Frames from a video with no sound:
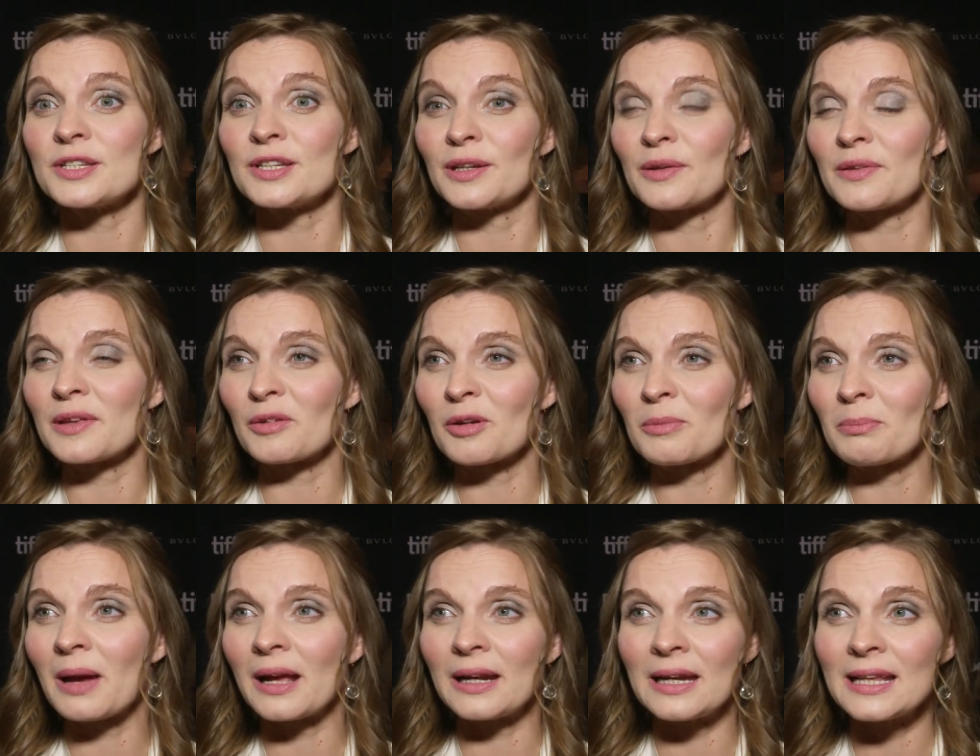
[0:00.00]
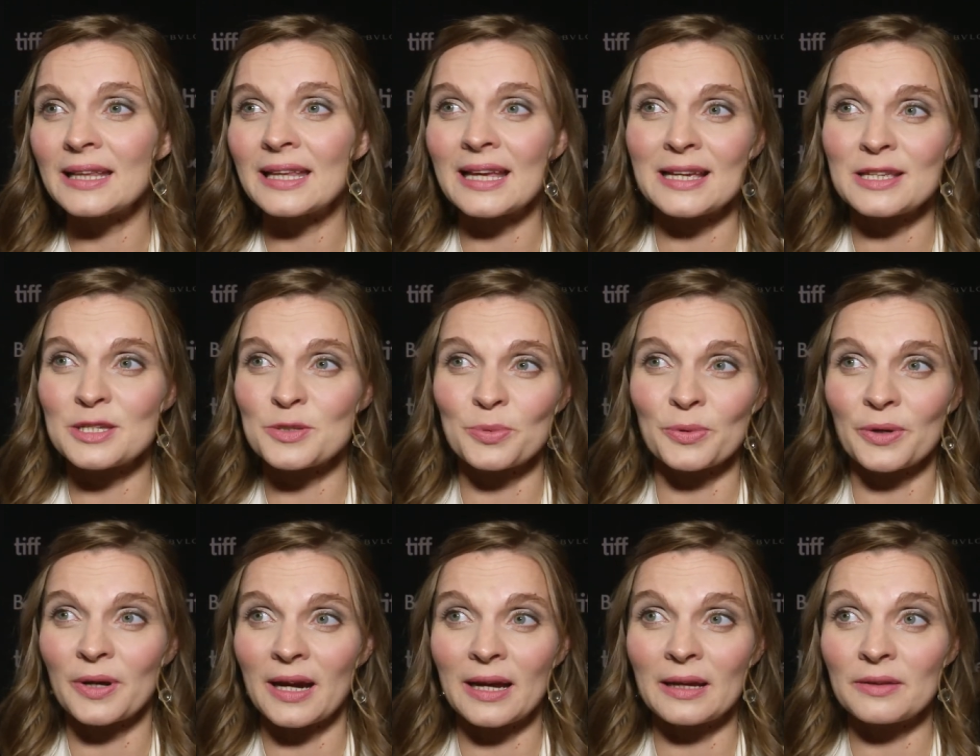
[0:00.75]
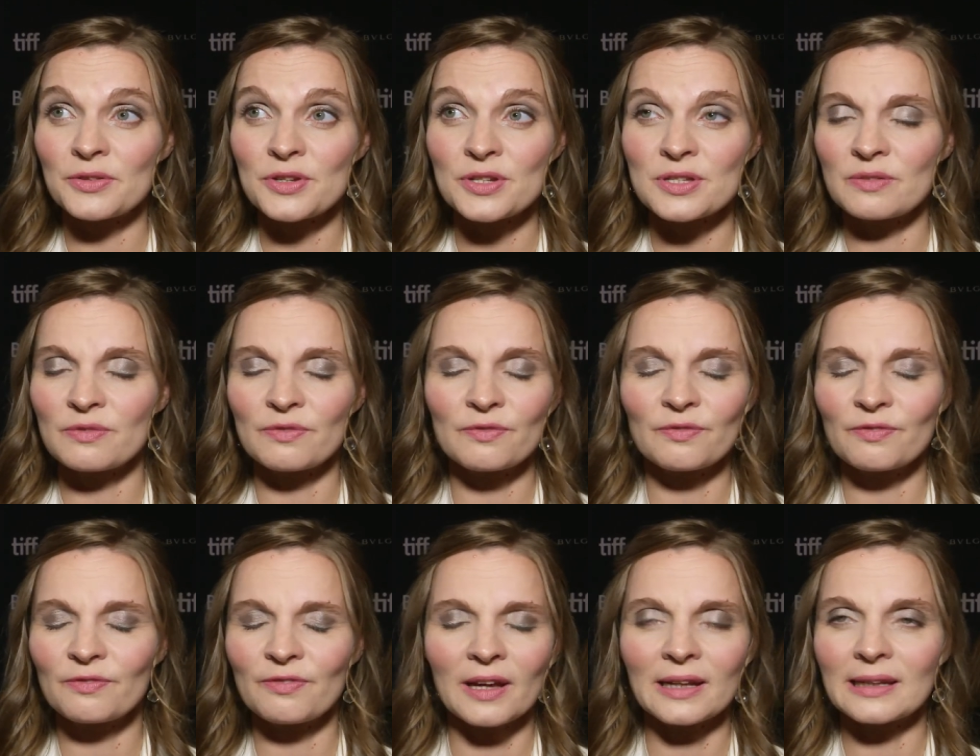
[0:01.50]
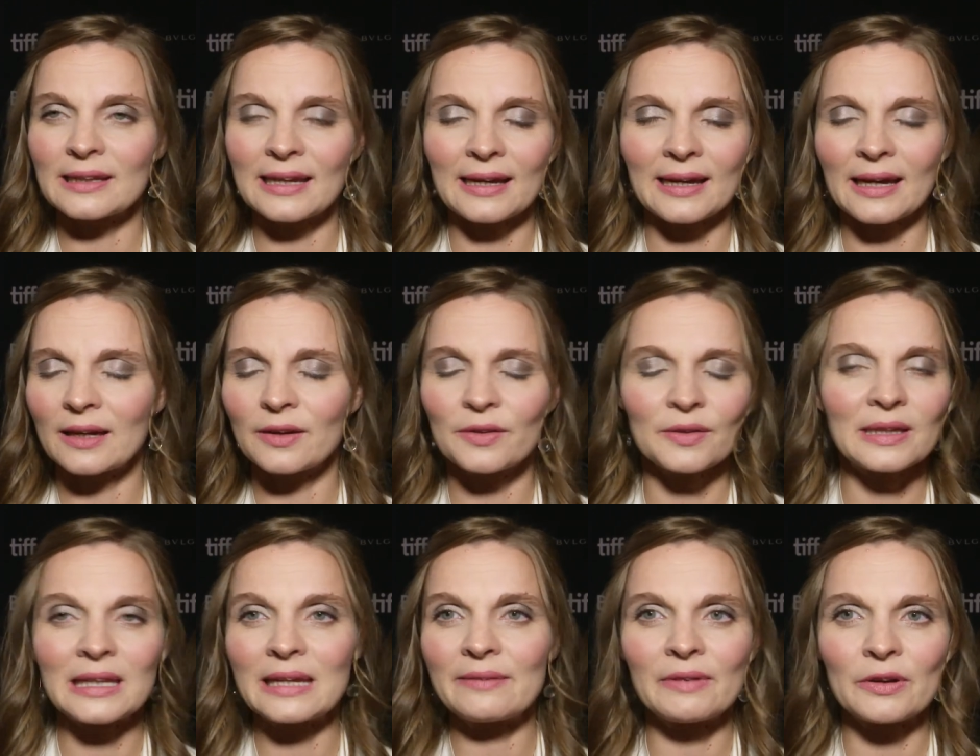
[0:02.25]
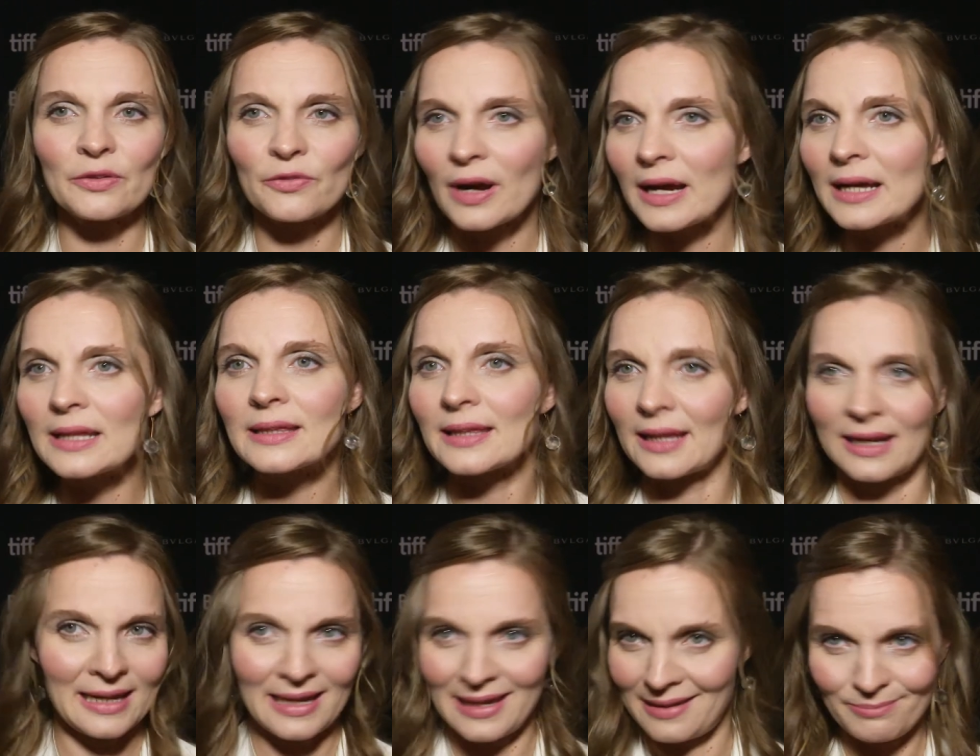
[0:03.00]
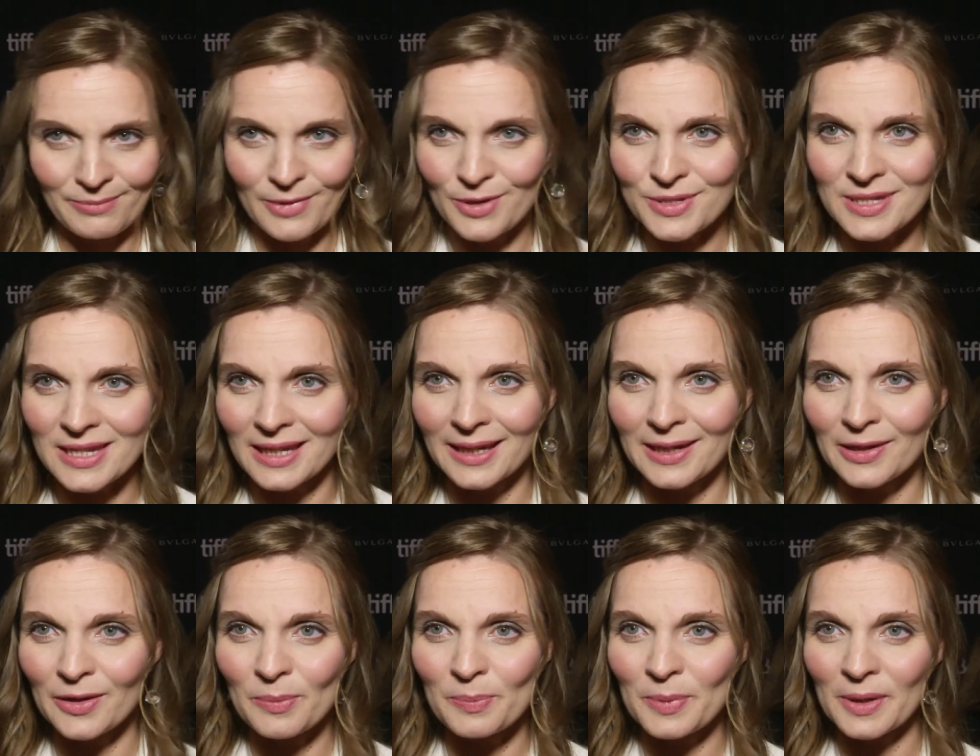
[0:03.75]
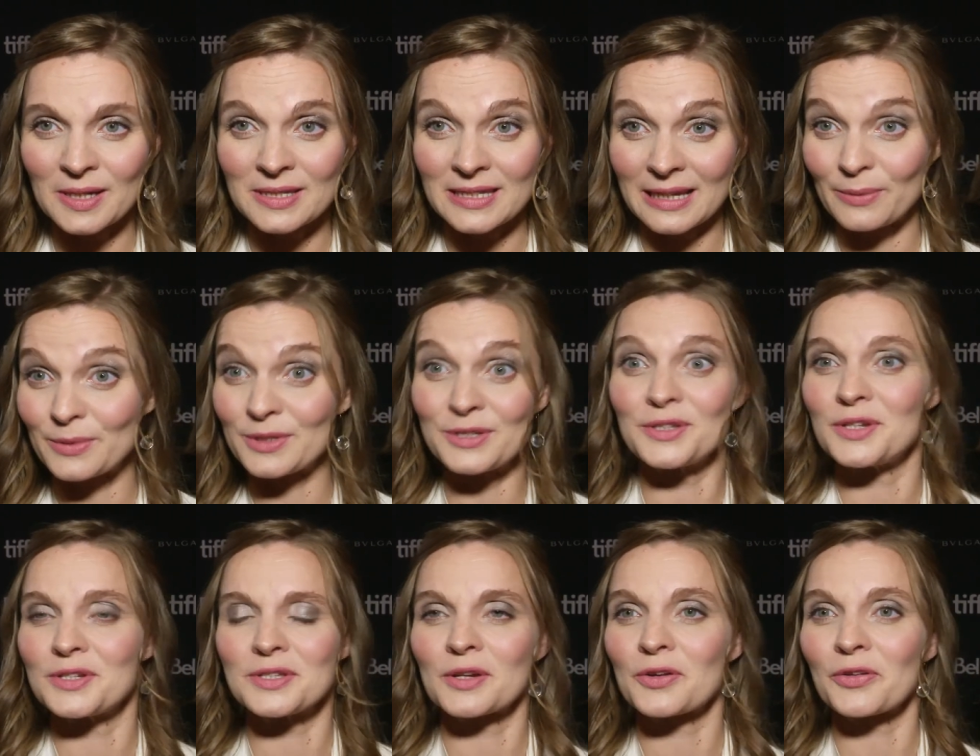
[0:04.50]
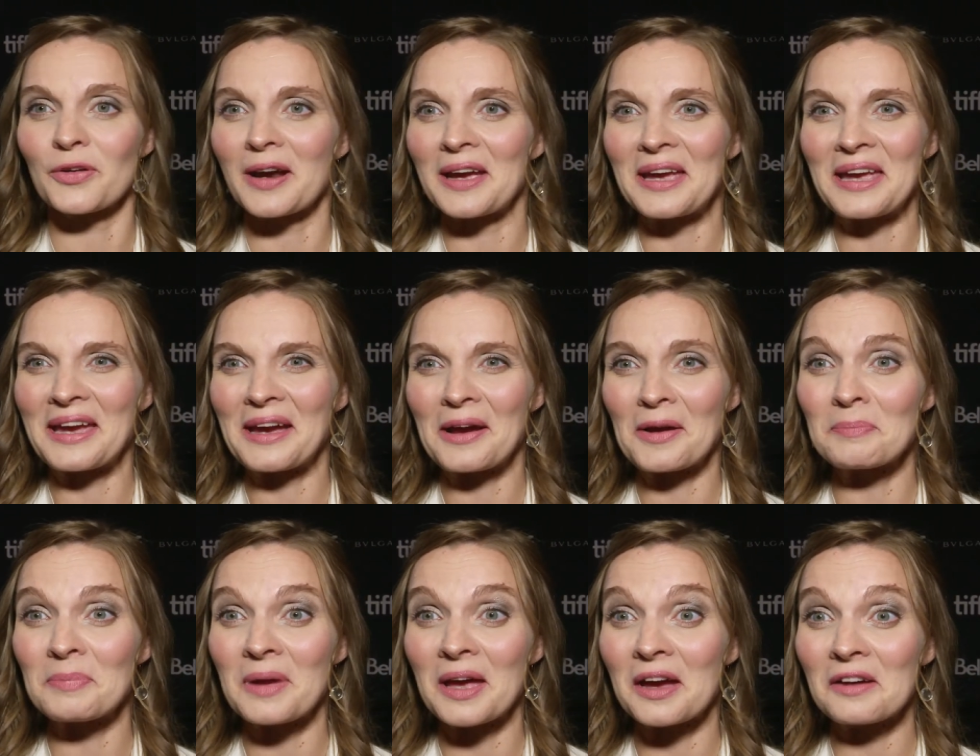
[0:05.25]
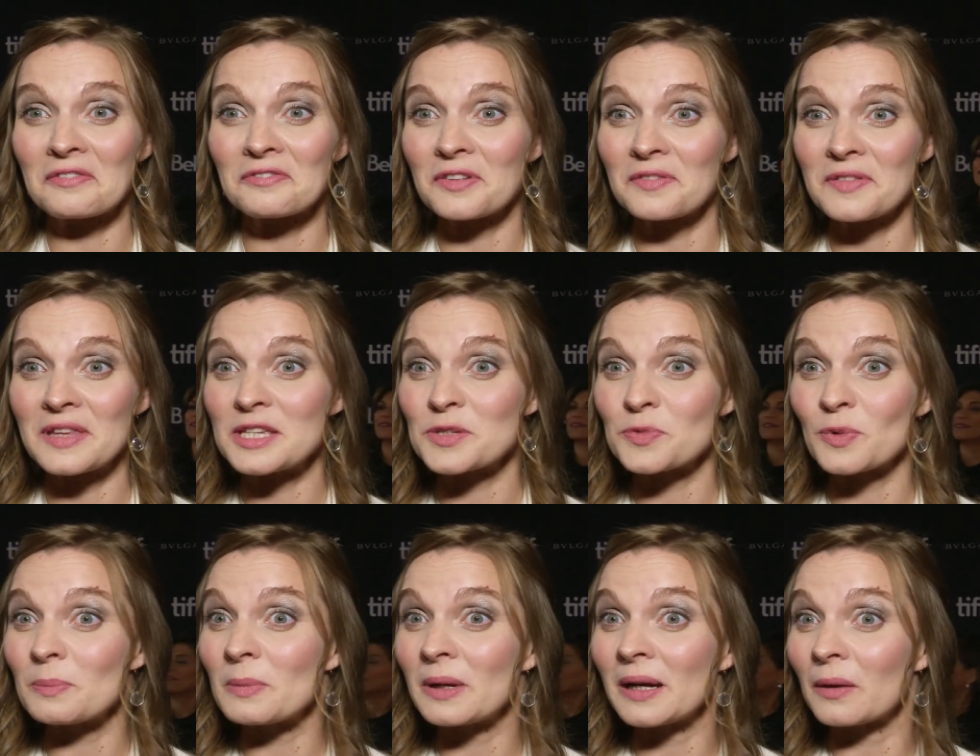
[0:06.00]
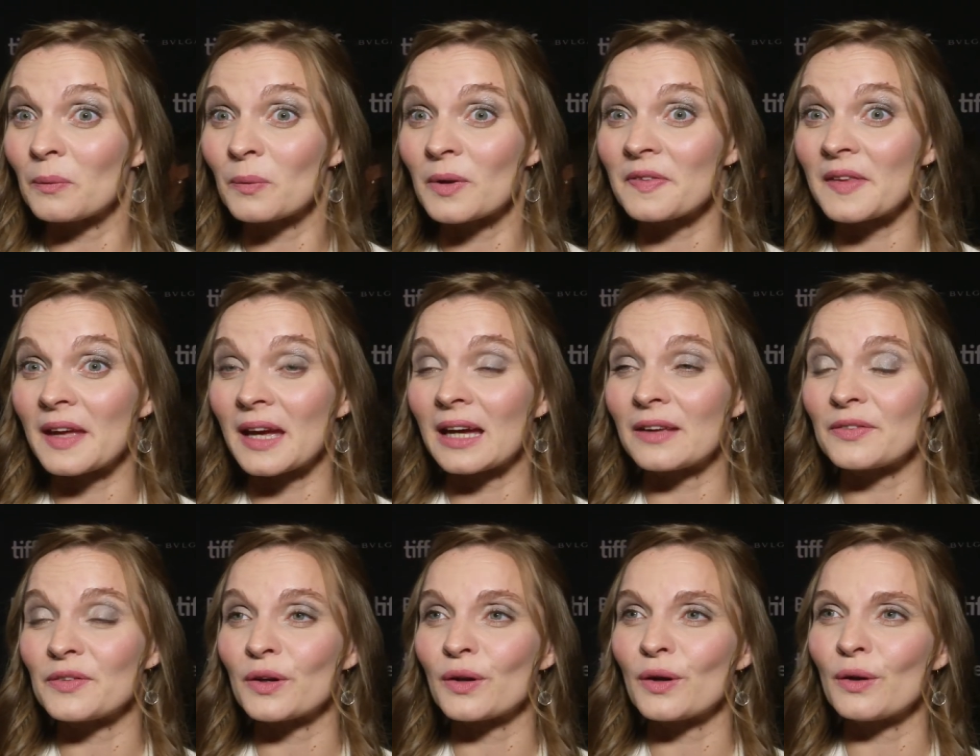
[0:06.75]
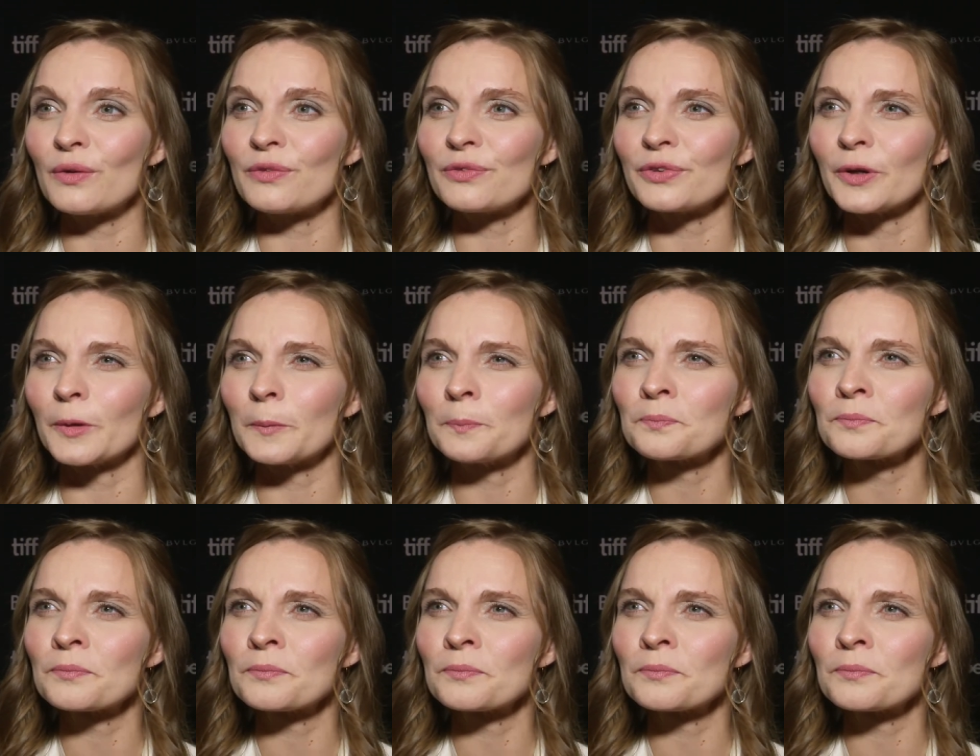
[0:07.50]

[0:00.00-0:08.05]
You know, there were many days where I just felt like I couldn't even write any music, you know, because I was just crying on behalf of these women and what they had to go through.